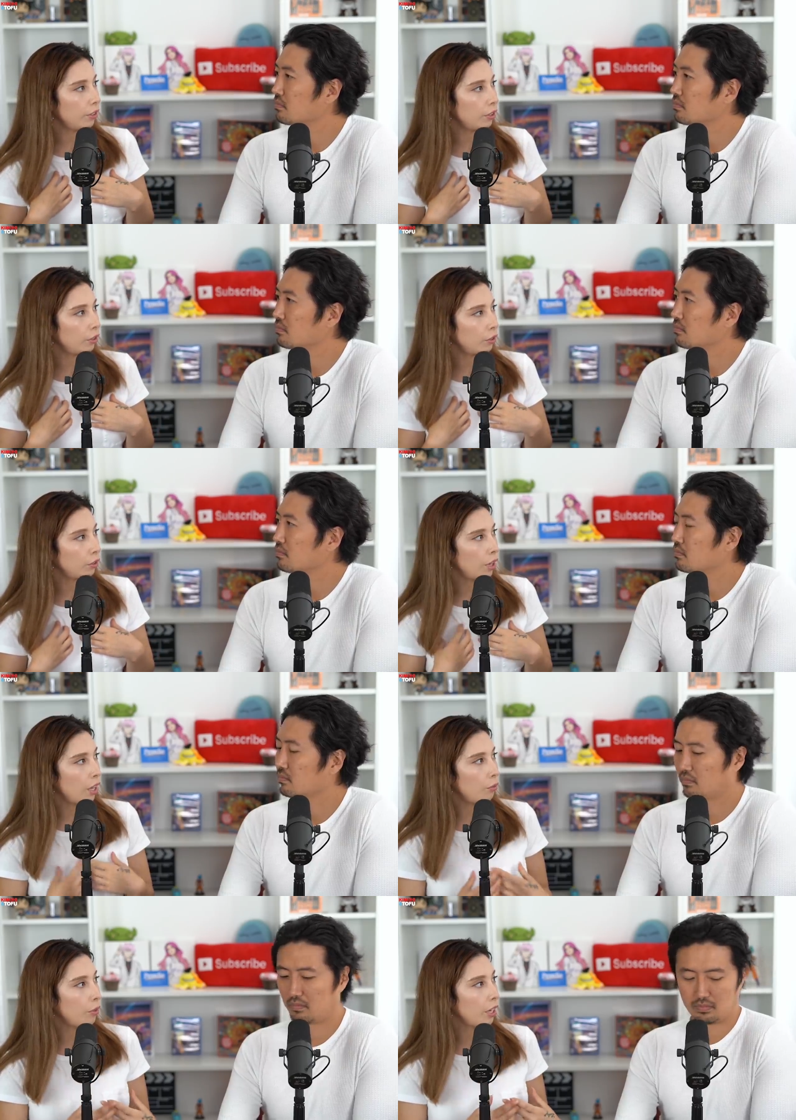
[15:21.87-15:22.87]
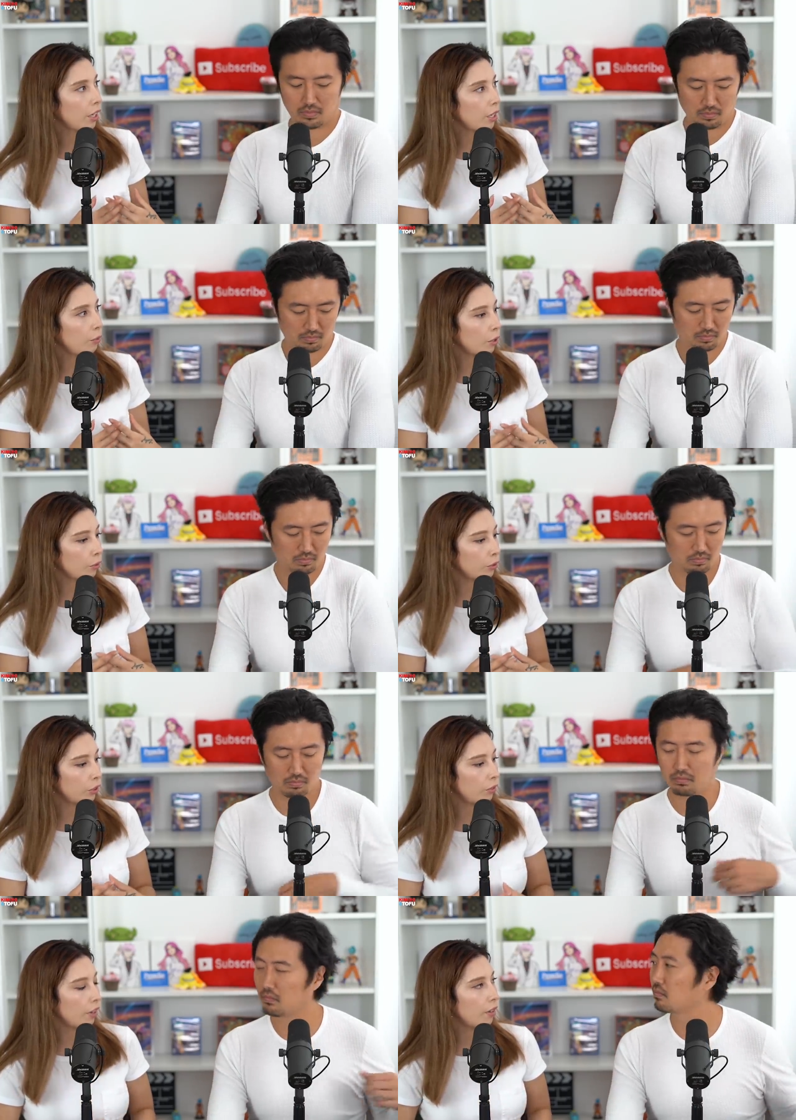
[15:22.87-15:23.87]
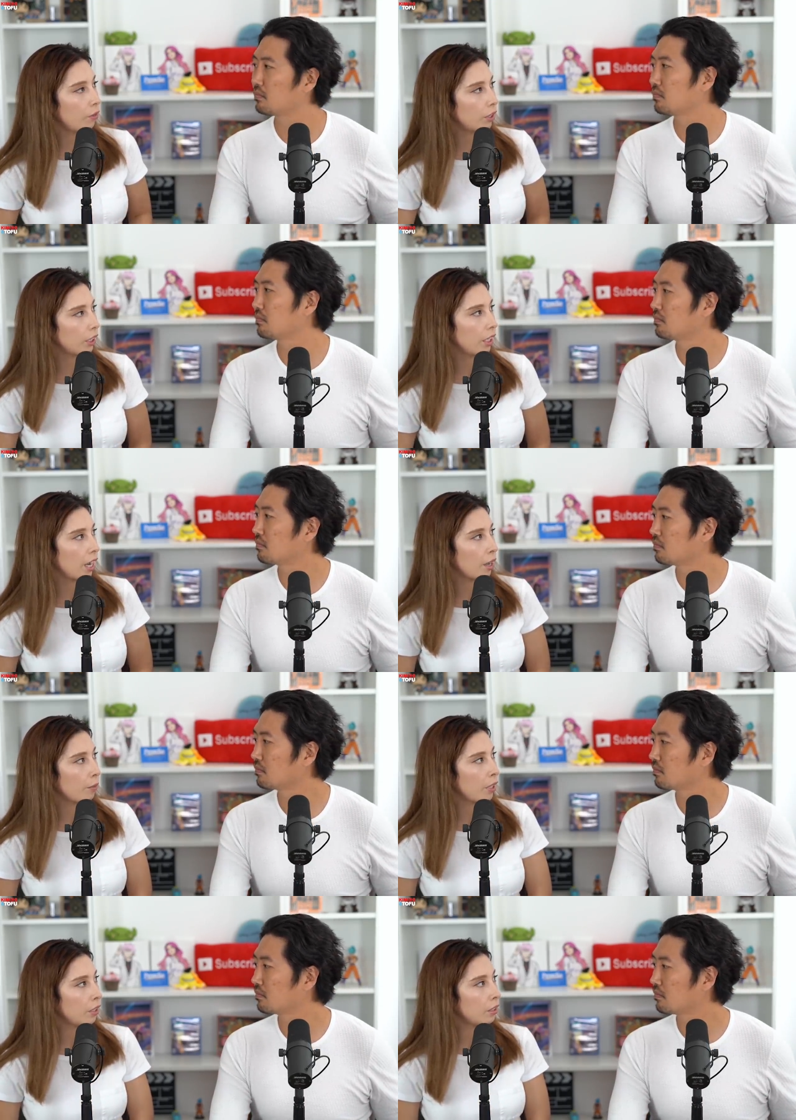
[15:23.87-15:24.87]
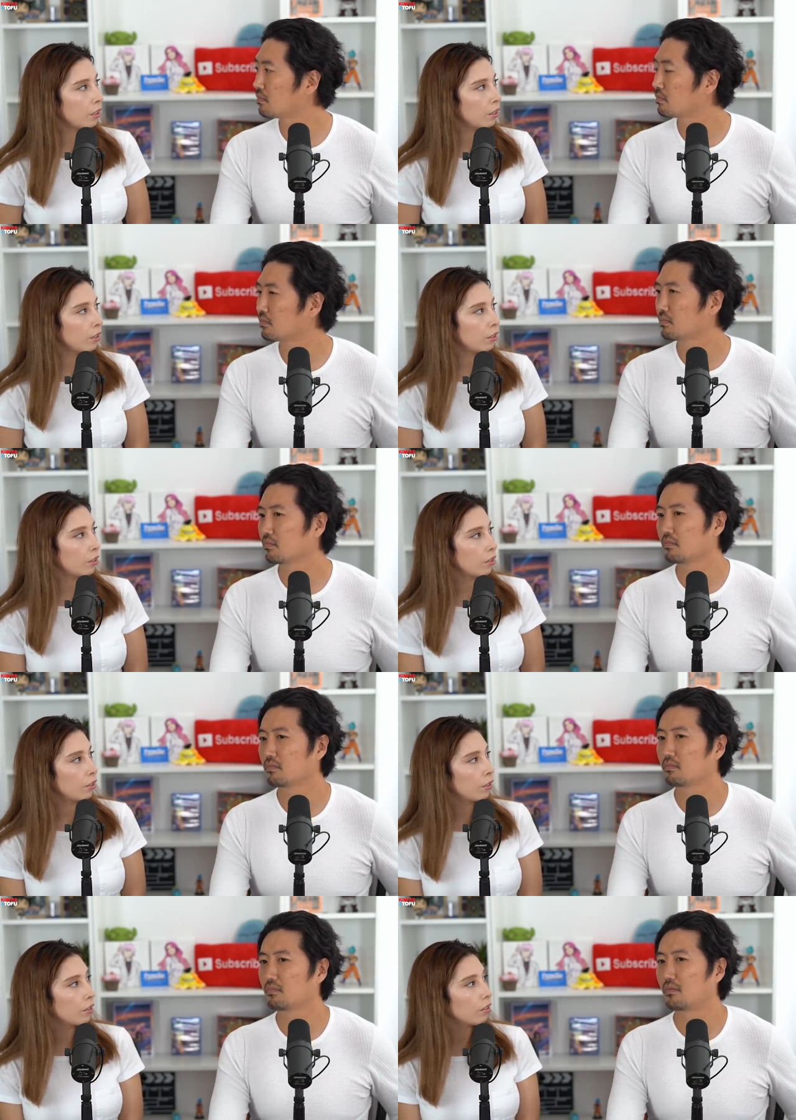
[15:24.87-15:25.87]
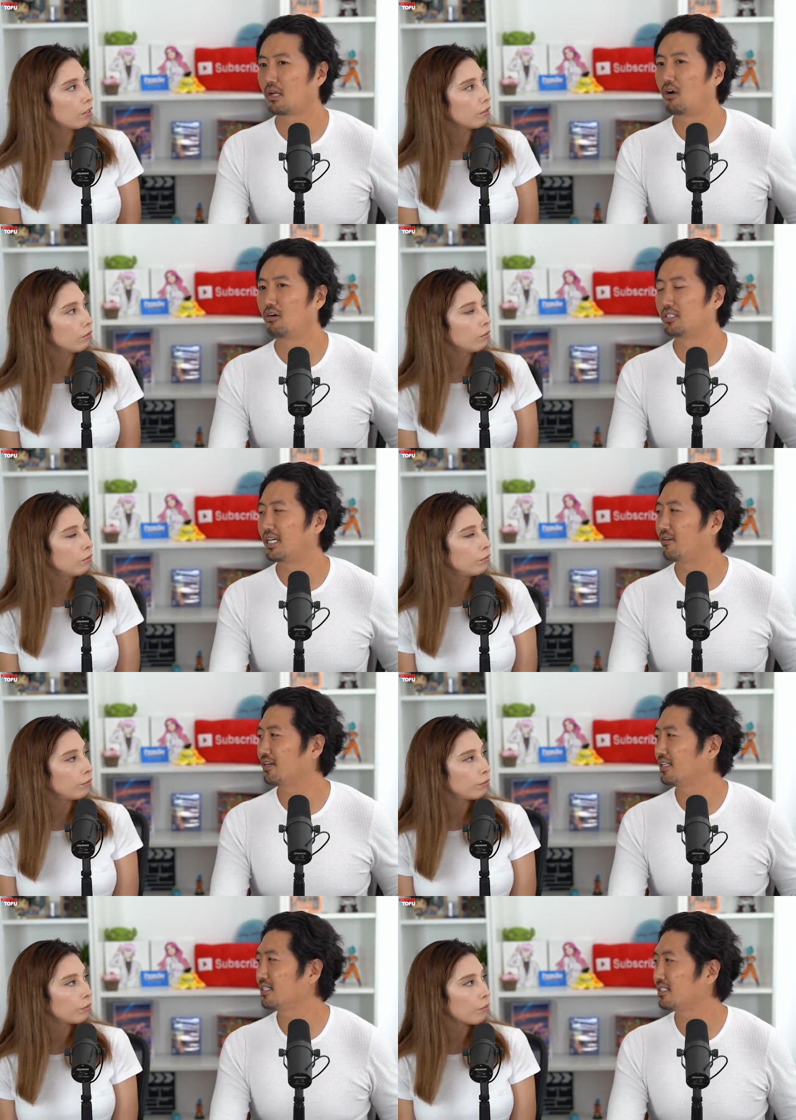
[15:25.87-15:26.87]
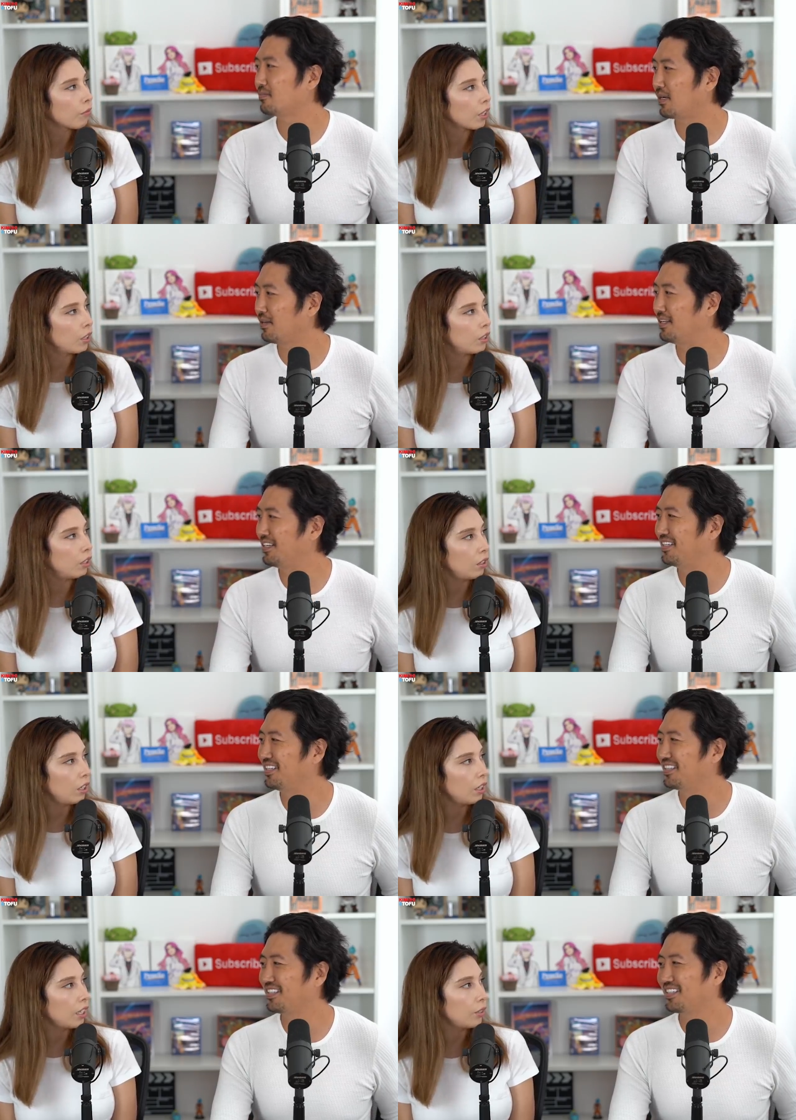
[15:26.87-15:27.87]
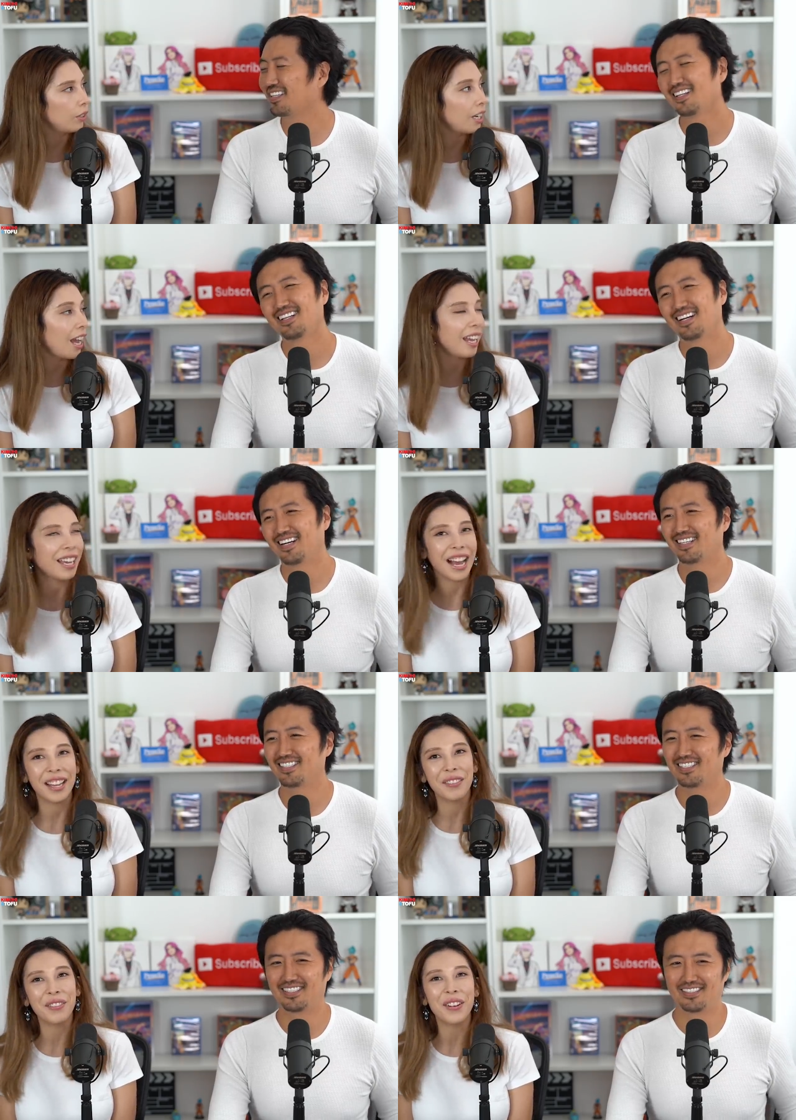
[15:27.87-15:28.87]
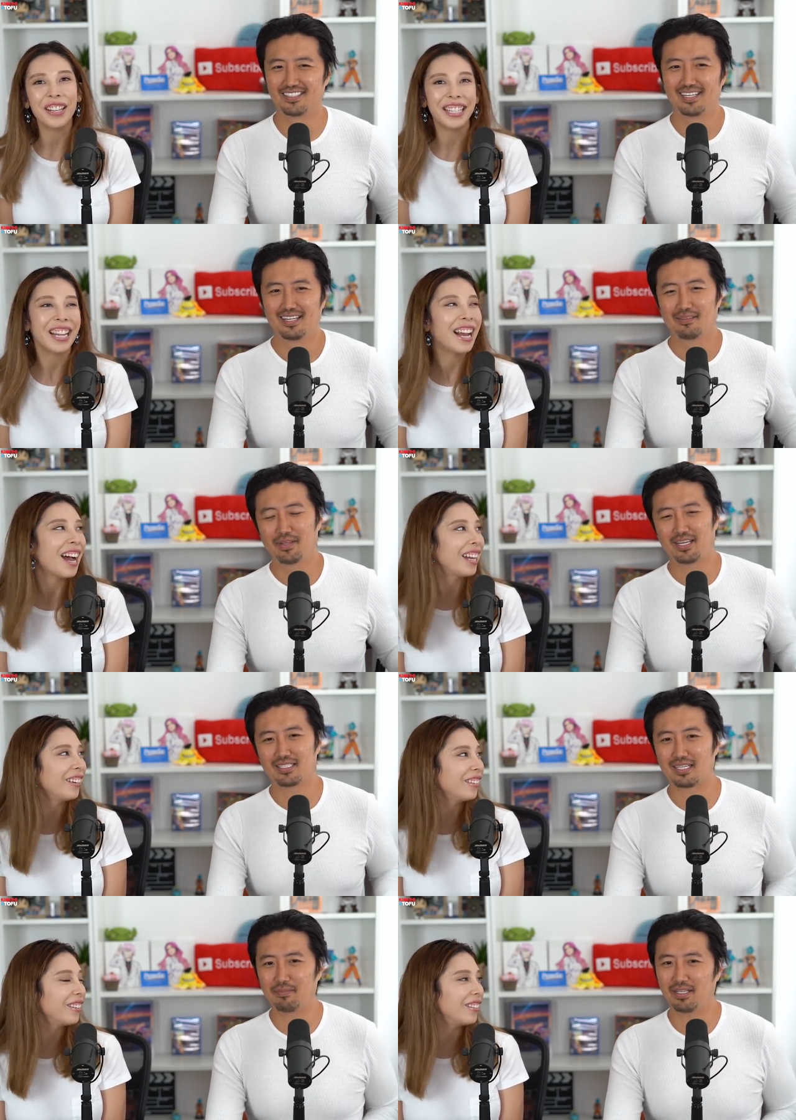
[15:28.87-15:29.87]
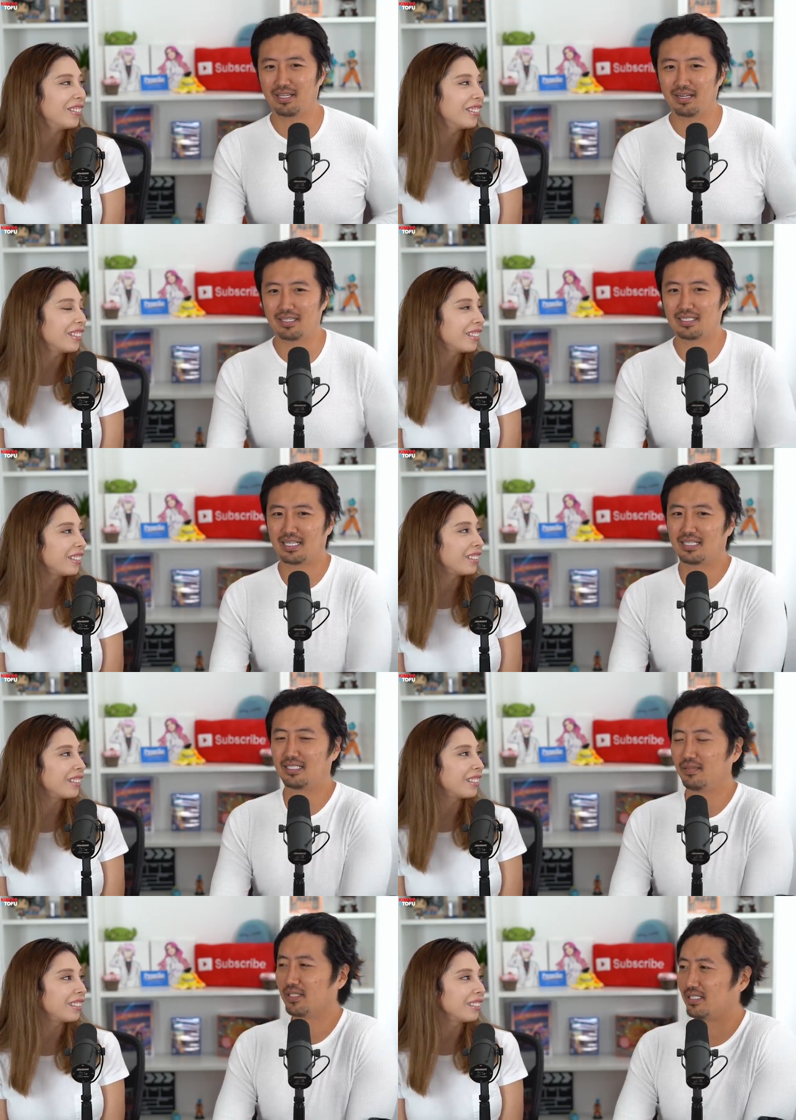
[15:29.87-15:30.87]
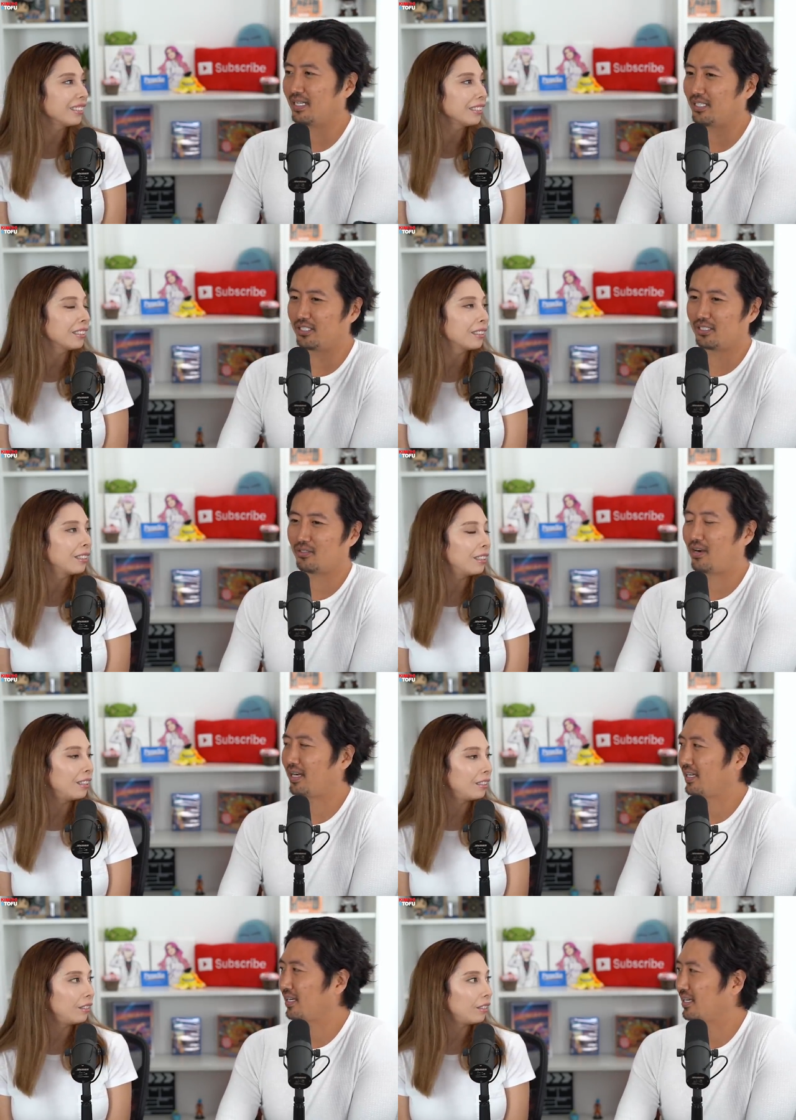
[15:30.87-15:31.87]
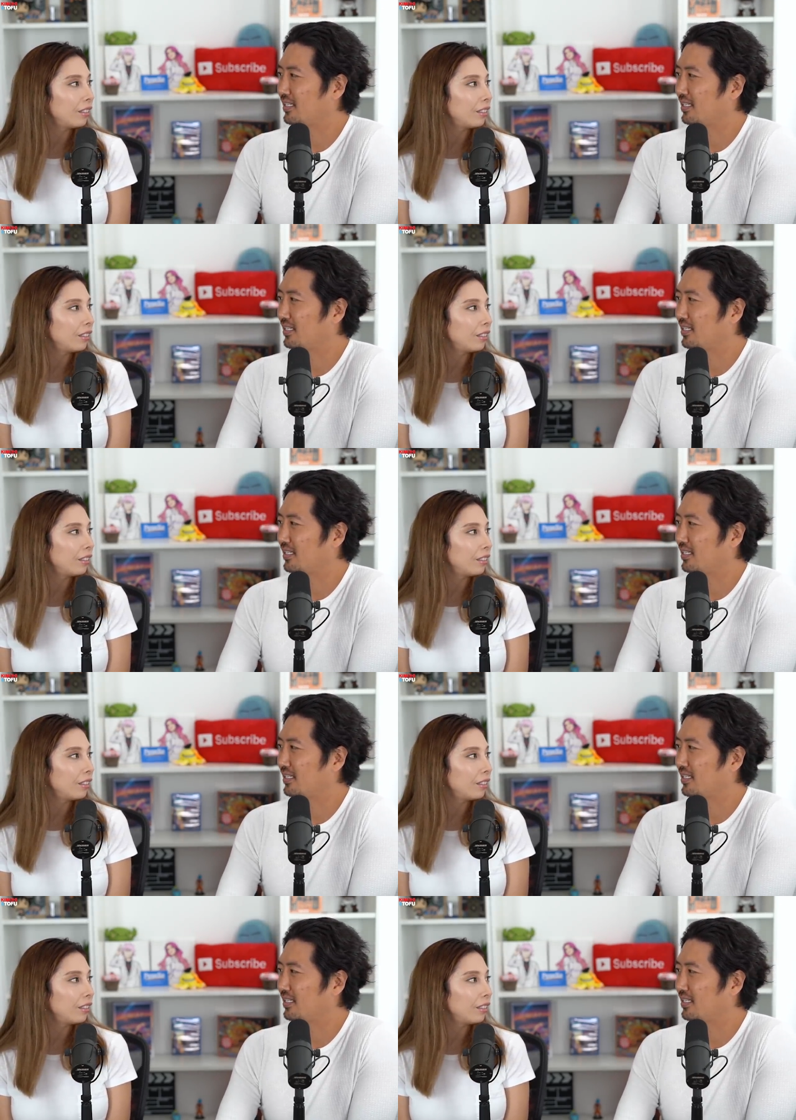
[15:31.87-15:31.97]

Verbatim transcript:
Speaker 1: to help Hyakkimaru survive what's going to happen.
Speaker 2: Oh, is that what it is? Probably.
Speaker 1: Do you think that's
Speaker 2: what it is? I have no idea. Because, I mean, there is that demon statue's cracking and